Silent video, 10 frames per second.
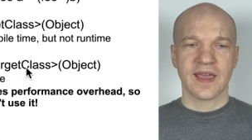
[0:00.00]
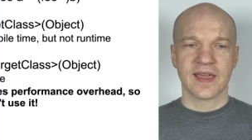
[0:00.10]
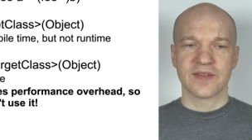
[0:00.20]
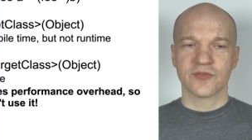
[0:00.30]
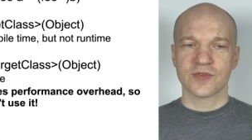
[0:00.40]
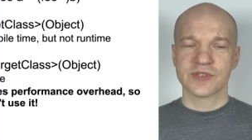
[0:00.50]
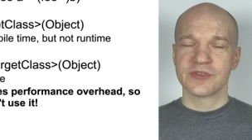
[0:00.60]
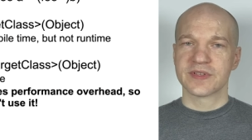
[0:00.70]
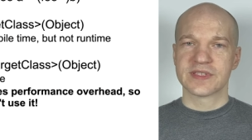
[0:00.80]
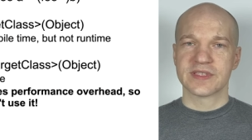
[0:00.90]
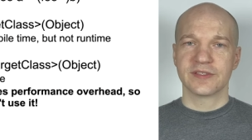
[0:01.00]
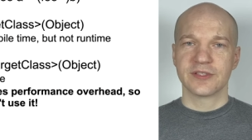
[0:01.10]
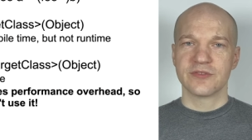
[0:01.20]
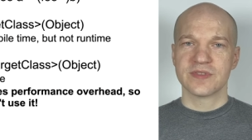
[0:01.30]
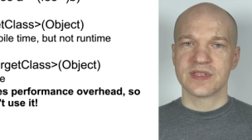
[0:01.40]
and of course you can still
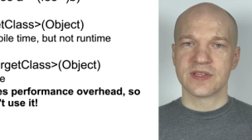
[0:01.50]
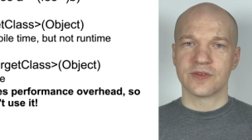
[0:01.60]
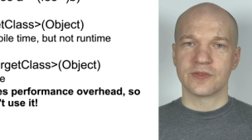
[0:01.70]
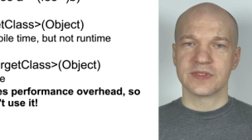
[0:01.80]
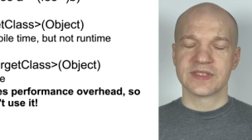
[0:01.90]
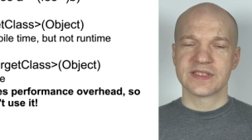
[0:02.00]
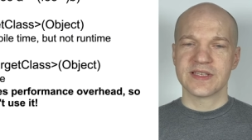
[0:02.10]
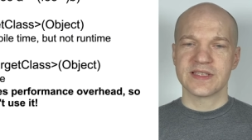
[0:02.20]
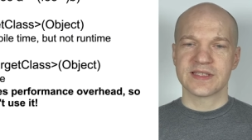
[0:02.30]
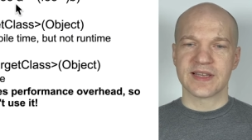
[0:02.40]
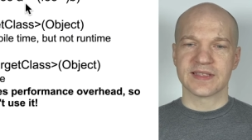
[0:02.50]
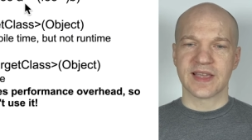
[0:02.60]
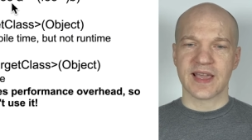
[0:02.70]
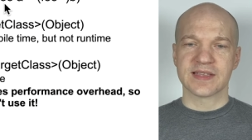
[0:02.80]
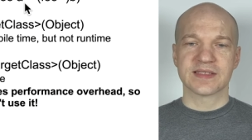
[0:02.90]
use the old C style
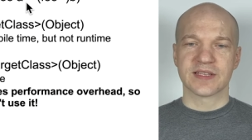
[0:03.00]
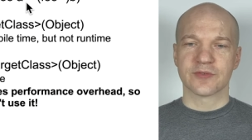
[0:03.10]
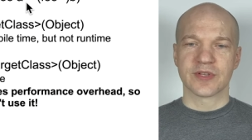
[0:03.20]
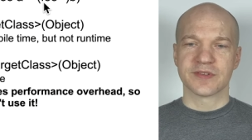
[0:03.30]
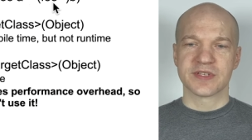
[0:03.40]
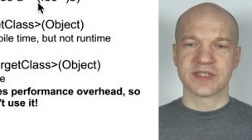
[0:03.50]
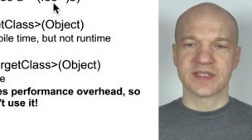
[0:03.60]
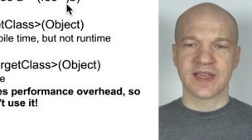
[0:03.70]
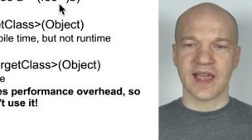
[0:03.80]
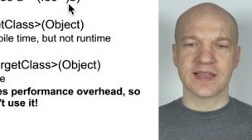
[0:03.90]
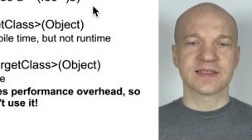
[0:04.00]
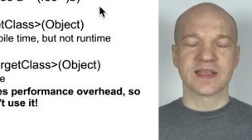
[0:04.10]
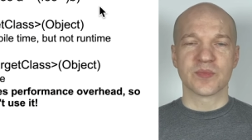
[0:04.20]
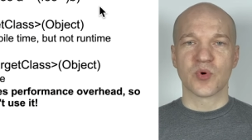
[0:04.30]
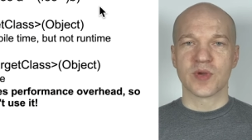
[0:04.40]
casting where you just
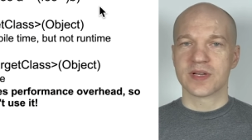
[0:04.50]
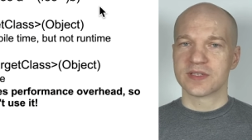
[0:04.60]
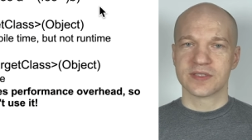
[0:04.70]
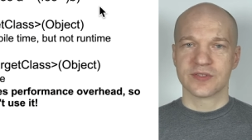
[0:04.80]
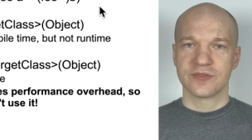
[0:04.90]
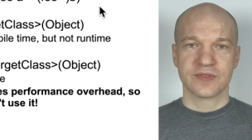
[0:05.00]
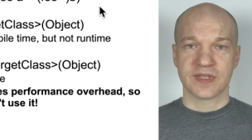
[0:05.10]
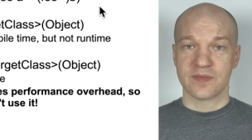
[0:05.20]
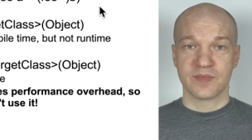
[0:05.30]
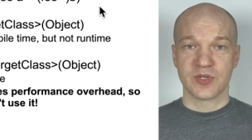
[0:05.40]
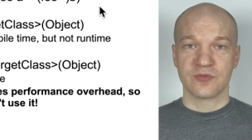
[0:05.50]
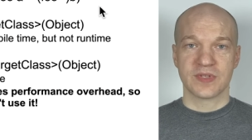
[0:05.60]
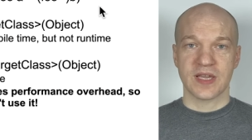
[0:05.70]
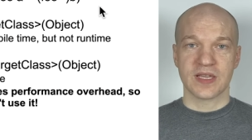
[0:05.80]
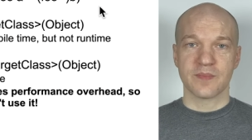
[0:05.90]
cast a pointer to some new
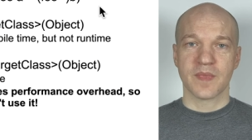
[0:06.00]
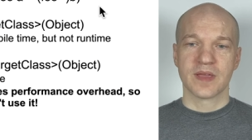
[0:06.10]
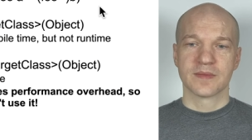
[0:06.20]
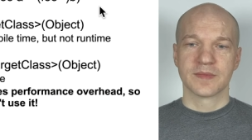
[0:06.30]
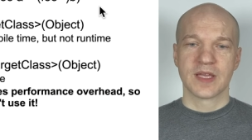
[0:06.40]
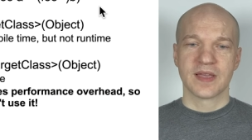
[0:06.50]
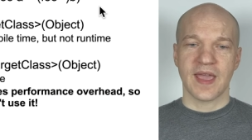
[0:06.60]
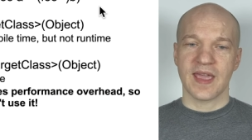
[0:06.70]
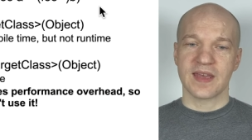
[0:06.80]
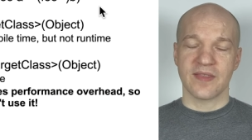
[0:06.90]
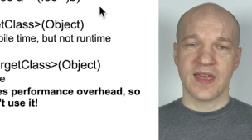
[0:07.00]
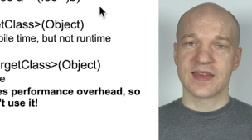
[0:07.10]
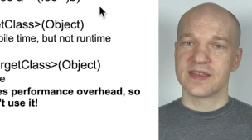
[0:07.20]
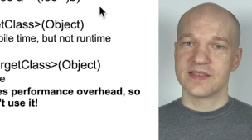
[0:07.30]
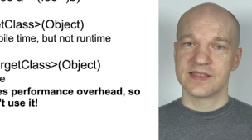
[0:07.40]
type, and
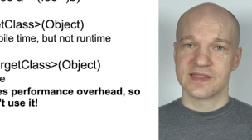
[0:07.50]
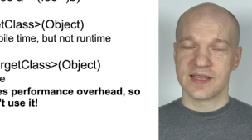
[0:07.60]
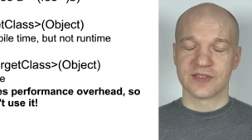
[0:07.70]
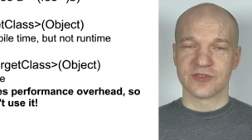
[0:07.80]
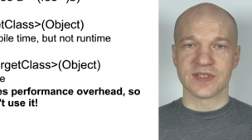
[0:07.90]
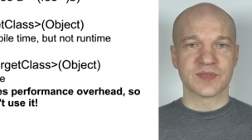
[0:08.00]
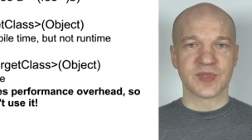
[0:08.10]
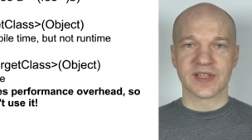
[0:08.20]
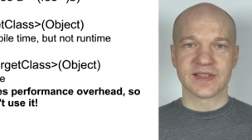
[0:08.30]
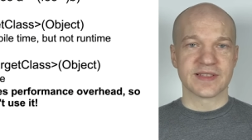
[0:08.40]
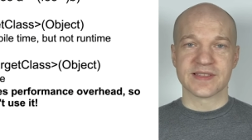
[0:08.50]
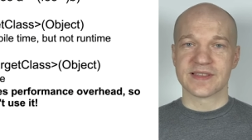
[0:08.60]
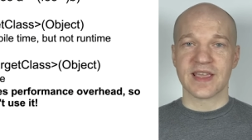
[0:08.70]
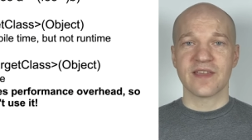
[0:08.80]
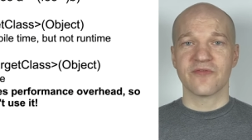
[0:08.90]
that is dangerous
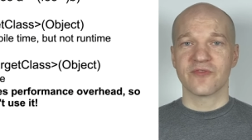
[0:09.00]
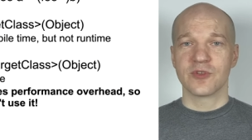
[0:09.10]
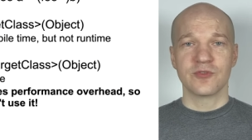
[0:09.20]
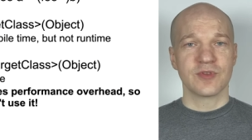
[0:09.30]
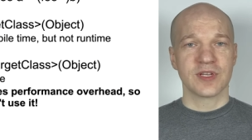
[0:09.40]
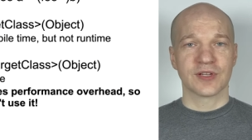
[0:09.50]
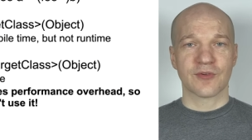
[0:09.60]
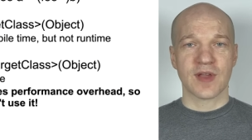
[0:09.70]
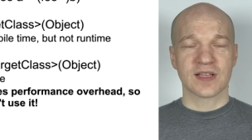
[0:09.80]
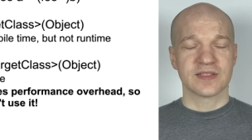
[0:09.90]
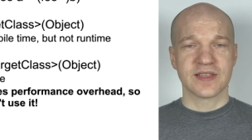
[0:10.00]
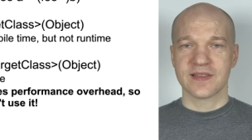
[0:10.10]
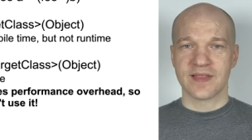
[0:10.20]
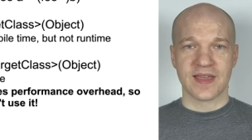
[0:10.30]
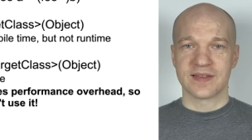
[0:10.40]
because if you do it
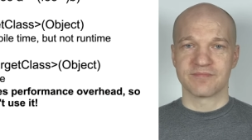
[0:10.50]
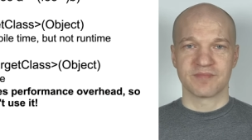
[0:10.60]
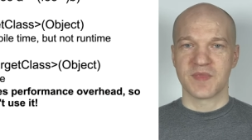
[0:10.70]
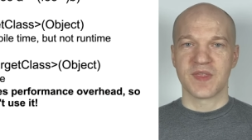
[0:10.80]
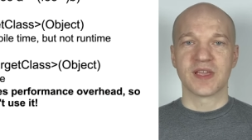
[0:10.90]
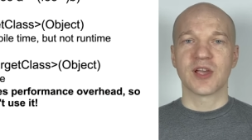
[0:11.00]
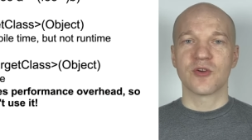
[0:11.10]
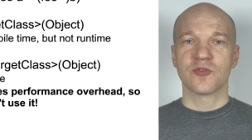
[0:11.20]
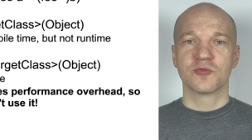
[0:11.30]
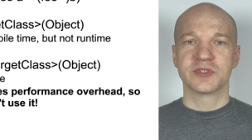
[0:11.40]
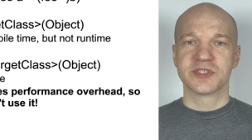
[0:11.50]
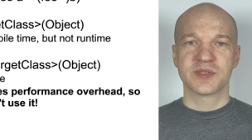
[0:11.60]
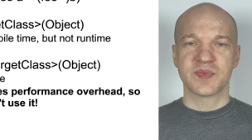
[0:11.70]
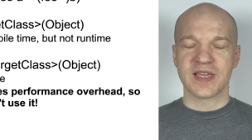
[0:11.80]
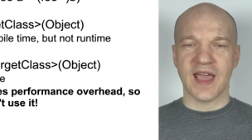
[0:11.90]
incorrectly, then the code will
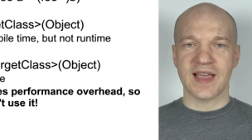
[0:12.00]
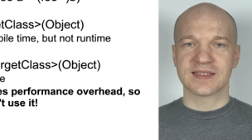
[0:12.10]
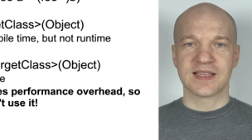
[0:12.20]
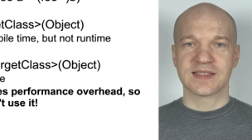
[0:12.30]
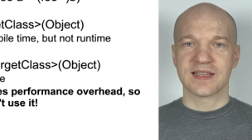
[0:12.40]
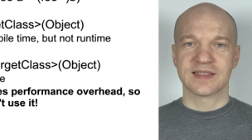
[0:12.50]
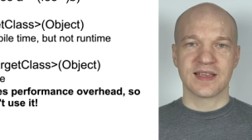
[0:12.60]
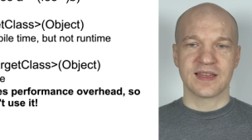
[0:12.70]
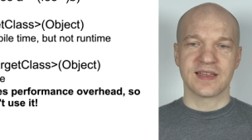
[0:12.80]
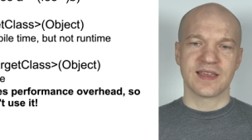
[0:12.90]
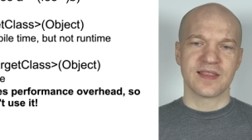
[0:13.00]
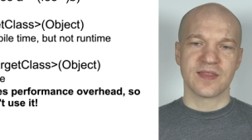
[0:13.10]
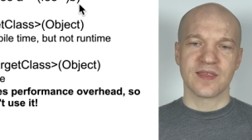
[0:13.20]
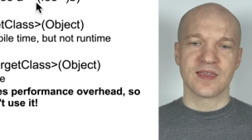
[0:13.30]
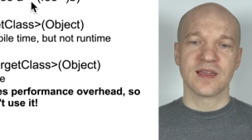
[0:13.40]
just be accessing data
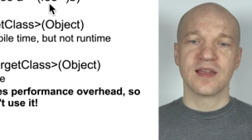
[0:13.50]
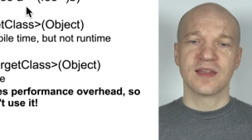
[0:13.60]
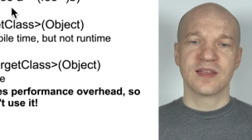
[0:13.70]
in the